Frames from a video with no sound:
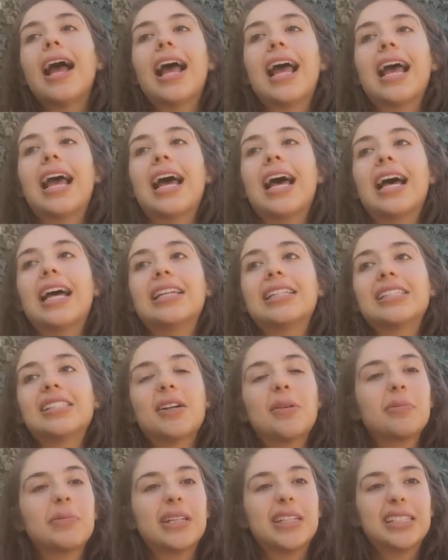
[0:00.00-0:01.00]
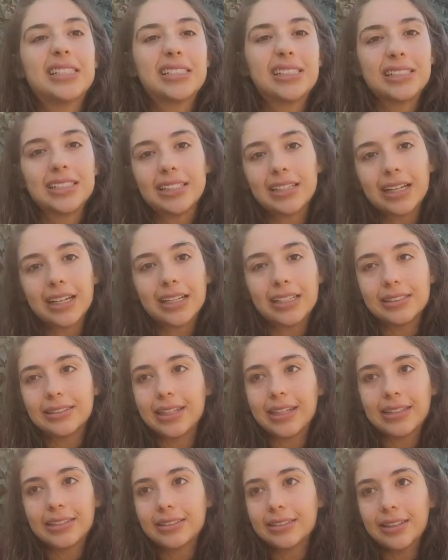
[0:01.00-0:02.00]
and some mints in case
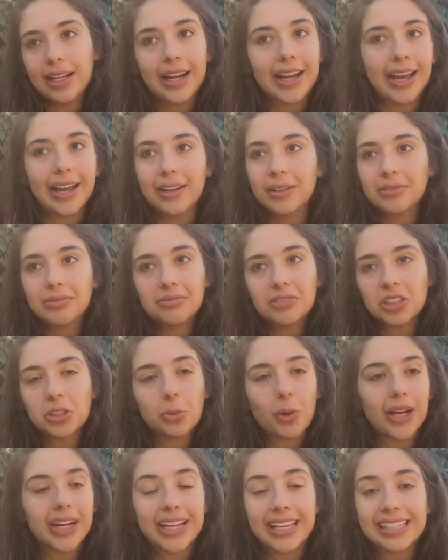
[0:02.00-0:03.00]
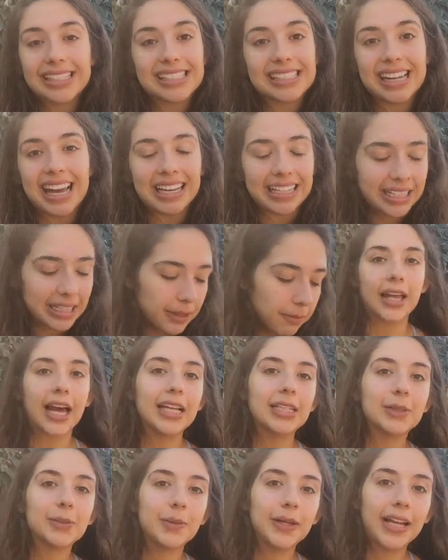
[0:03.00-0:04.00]
I, again, just want to get snacky.
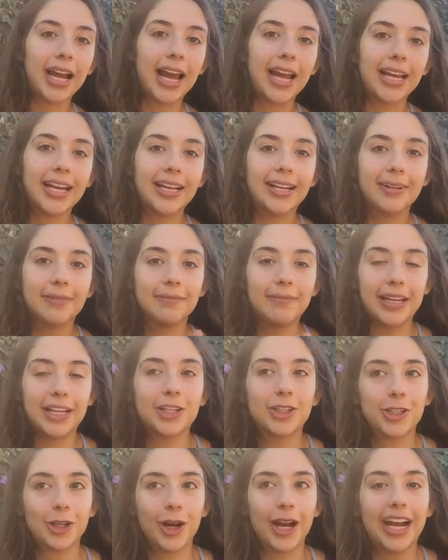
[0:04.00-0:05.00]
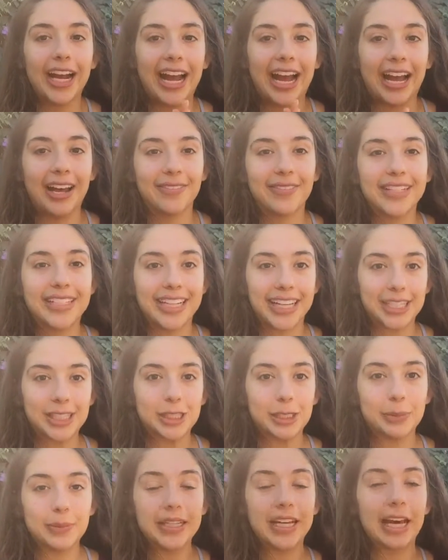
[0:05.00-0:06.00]
That's what I make sure I have
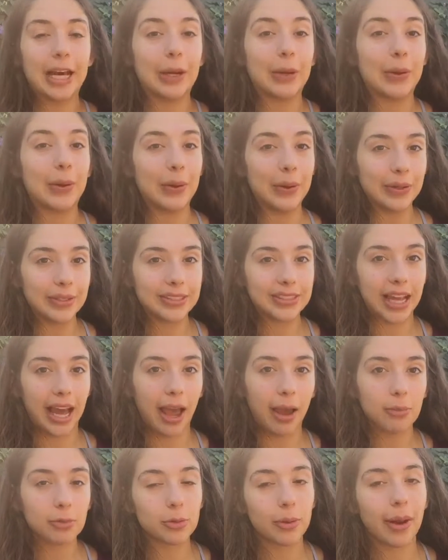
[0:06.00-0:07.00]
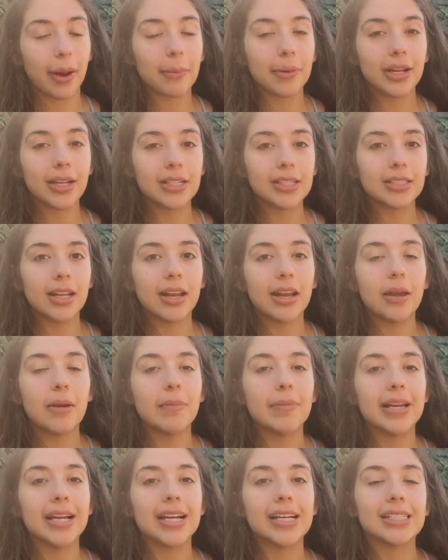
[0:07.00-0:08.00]
next to me at all times when I'm going to study,
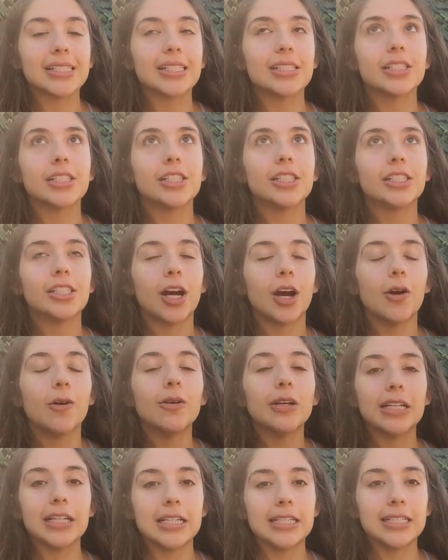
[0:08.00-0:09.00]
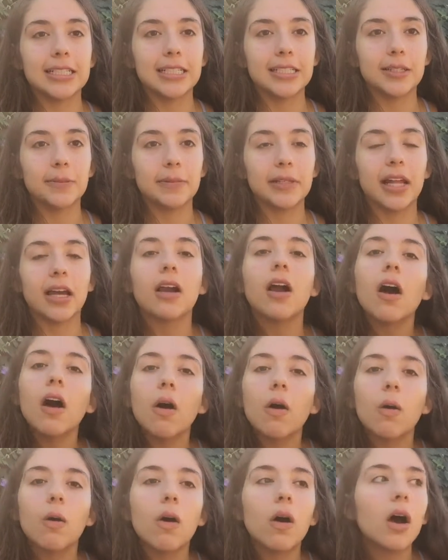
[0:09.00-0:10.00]
because it's so easy to be like,
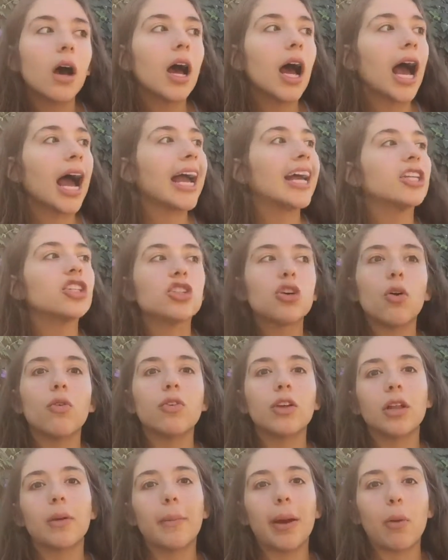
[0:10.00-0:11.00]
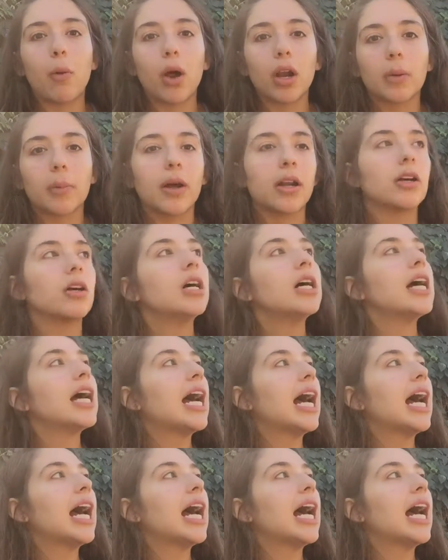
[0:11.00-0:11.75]
oh, I need to go fill up my water bottle